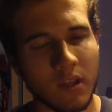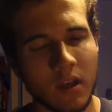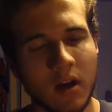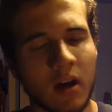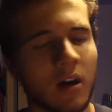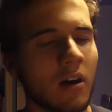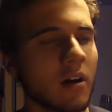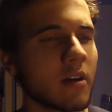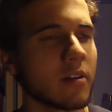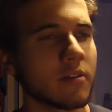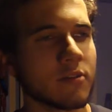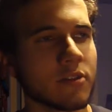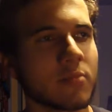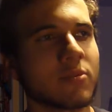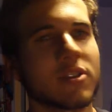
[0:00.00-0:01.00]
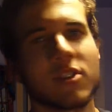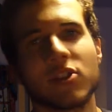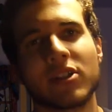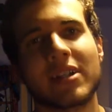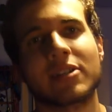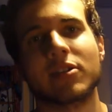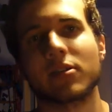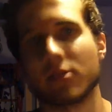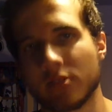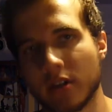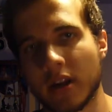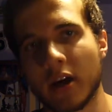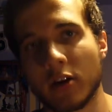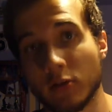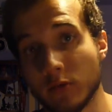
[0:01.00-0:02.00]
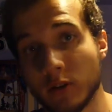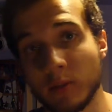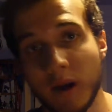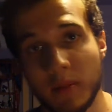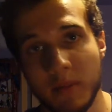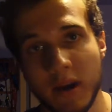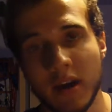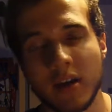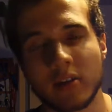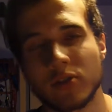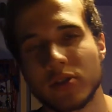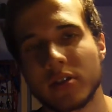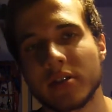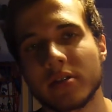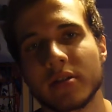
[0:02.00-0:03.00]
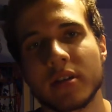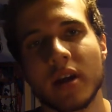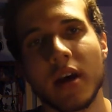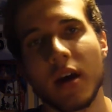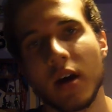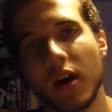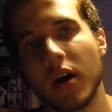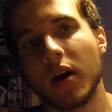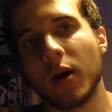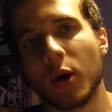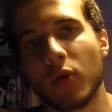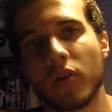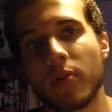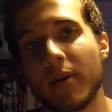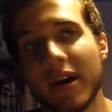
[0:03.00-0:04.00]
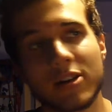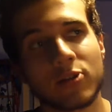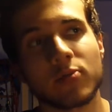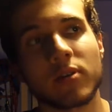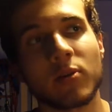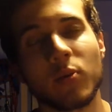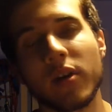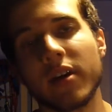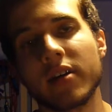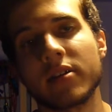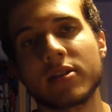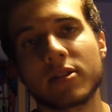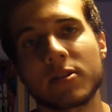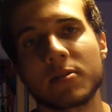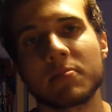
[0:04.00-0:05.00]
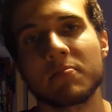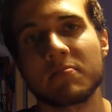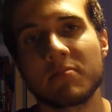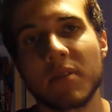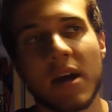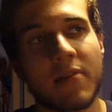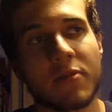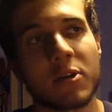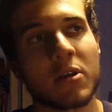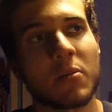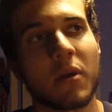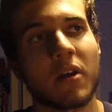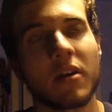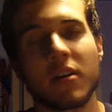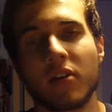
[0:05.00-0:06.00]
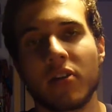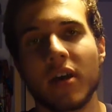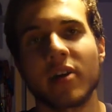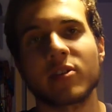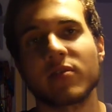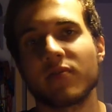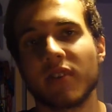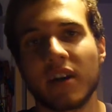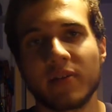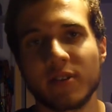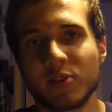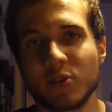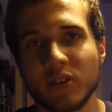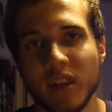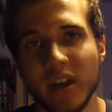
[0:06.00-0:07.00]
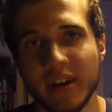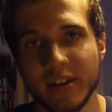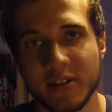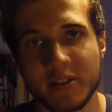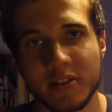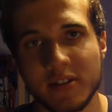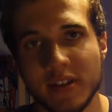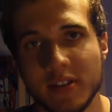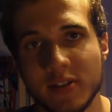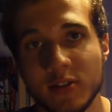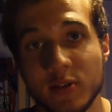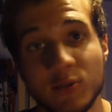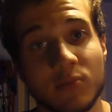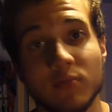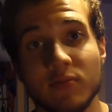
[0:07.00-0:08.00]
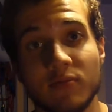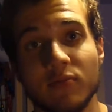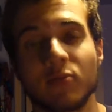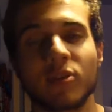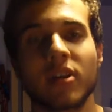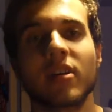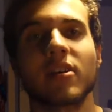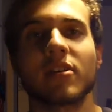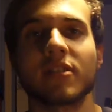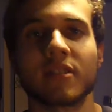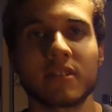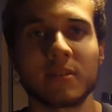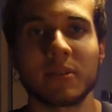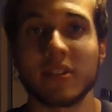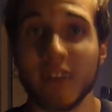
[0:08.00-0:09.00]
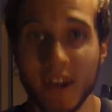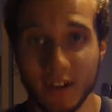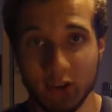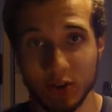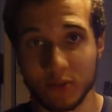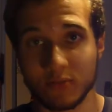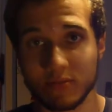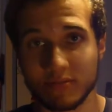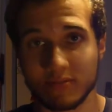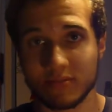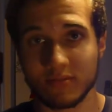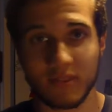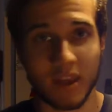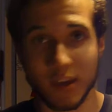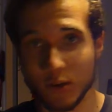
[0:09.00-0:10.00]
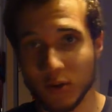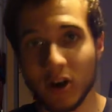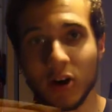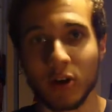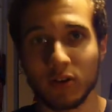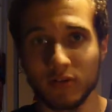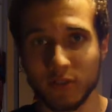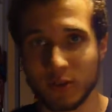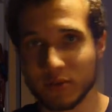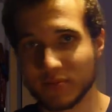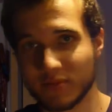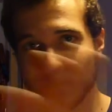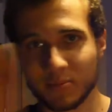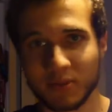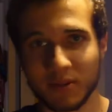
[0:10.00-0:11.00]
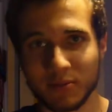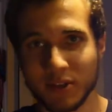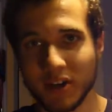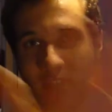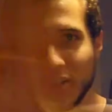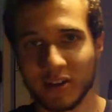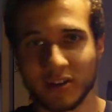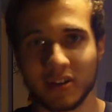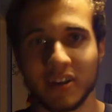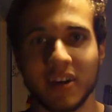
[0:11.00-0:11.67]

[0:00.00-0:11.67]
on some suggestions on how to grow my page because over the past three weeks, I've accumulated 1,500 likes. That's ridiculous. I mean, thank you. Thank you to all of you. I'm talking